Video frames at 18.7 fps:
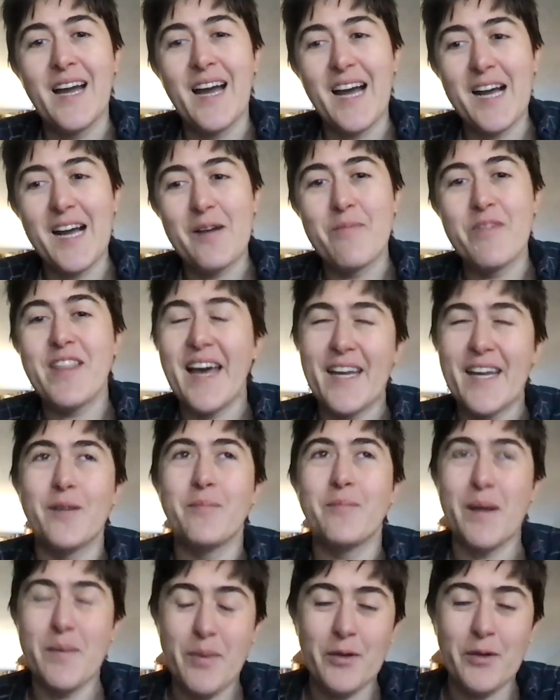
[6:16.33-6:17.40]
than
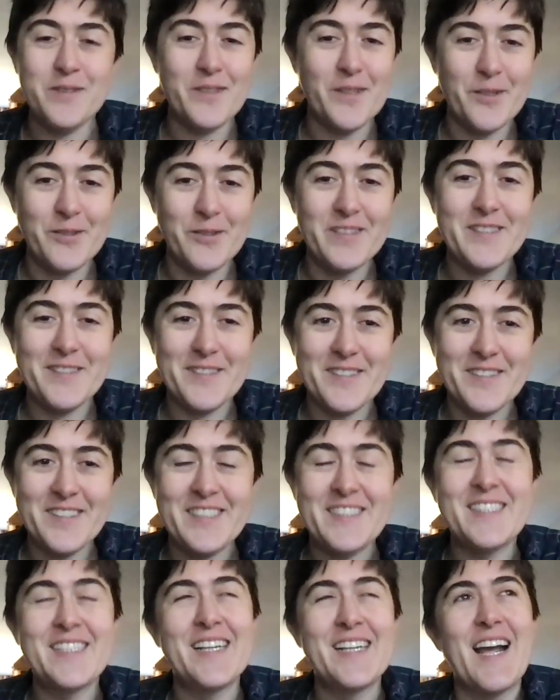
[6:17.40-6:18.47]
on my postdoc
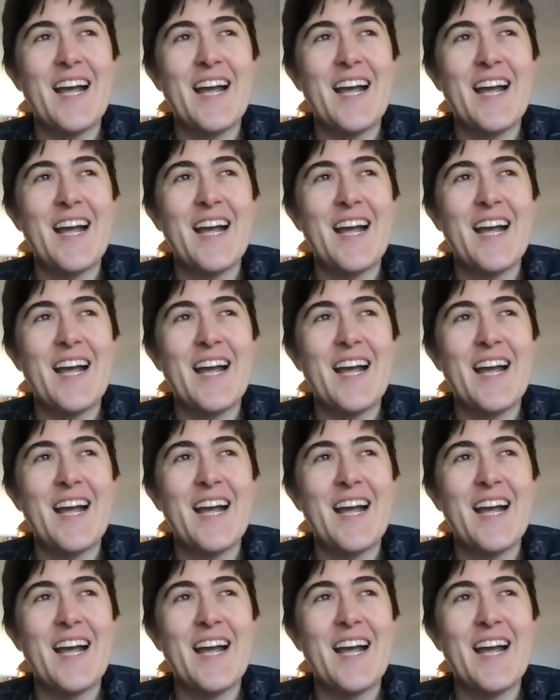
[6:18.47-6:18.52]
research.